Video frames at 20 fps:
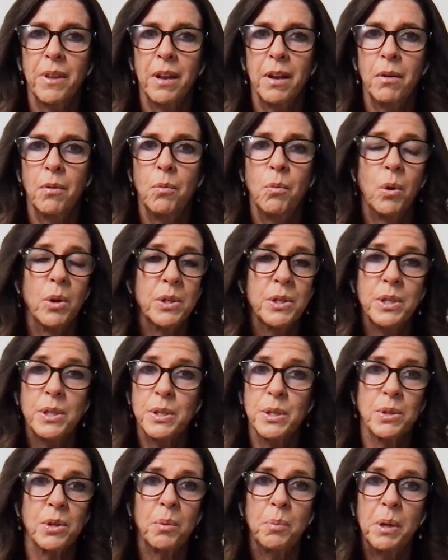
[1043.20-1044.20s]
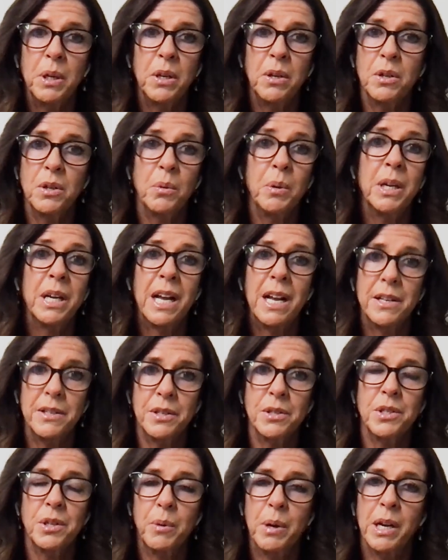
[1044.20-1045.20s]
What's it stopping you doing? How's
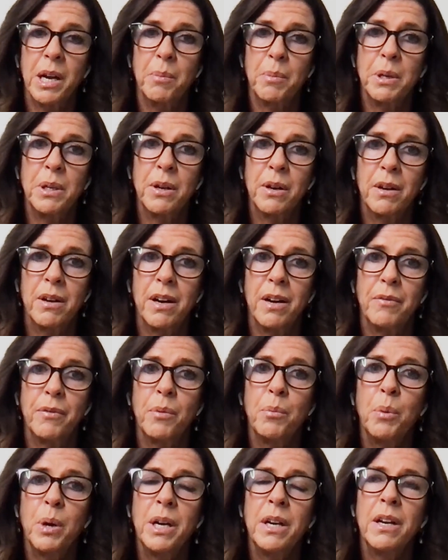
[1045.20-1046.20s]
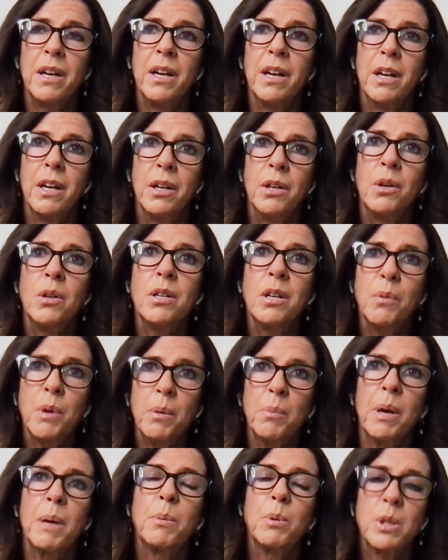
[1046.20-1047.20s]
it showing up in your life? And usually
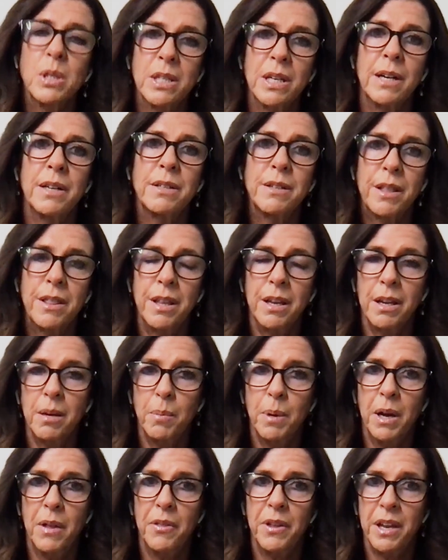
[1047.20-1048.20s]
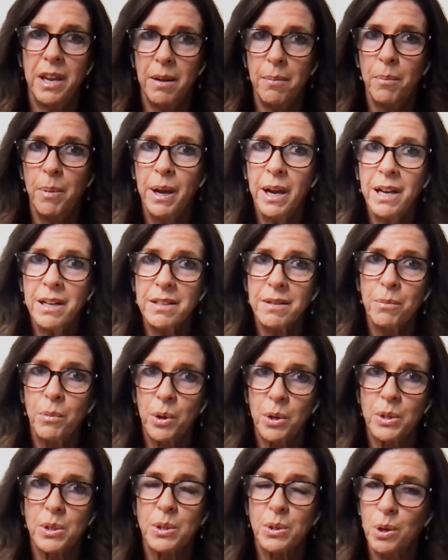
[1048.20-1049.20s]
when people start to think about the impact and
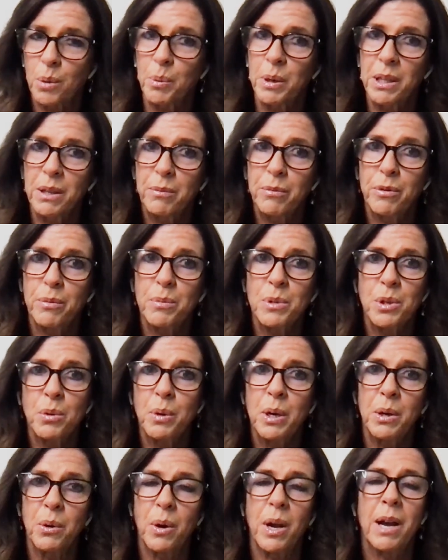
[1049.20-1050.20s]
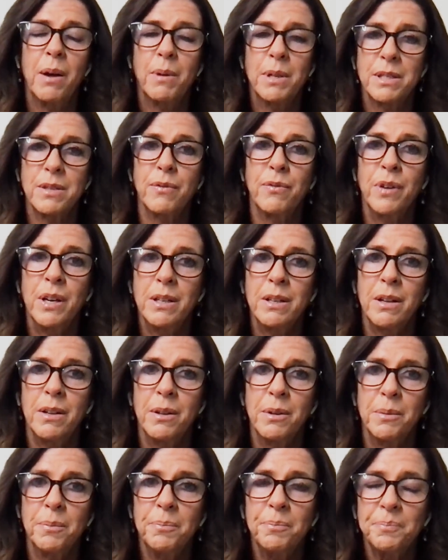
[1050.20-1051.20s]
what it's stopping them from doing or how it's affecting
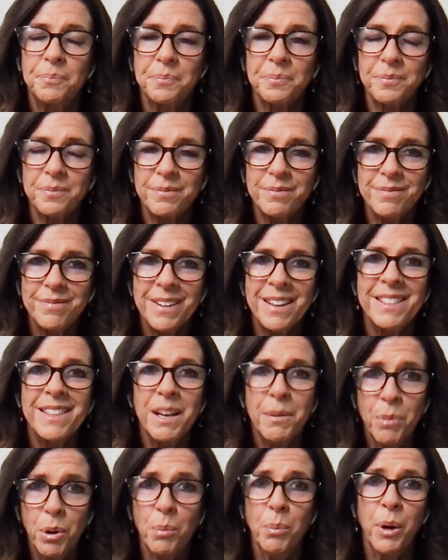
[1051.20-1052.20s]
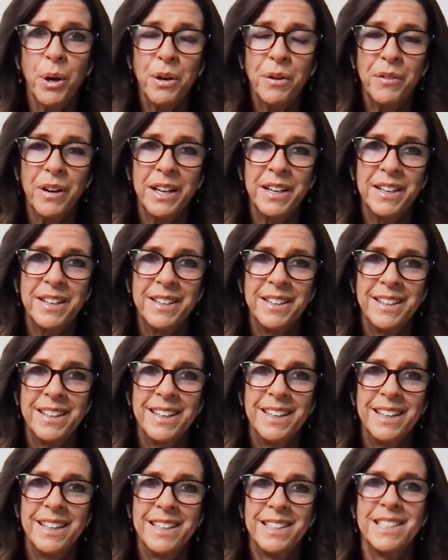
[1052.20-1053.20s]
them, they're more motivated
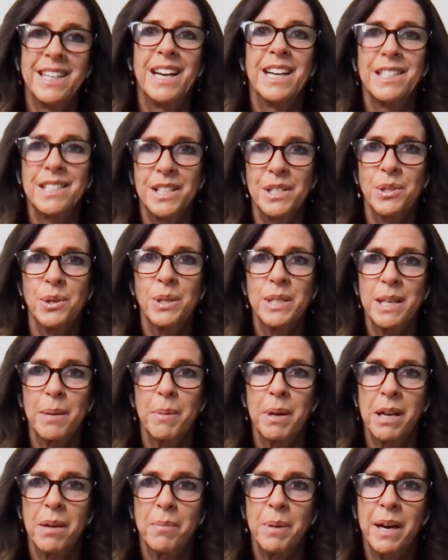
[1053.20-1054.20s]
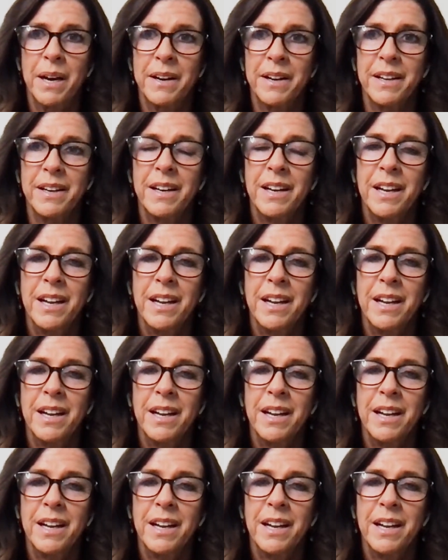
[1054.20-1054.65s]
to actually do something about it.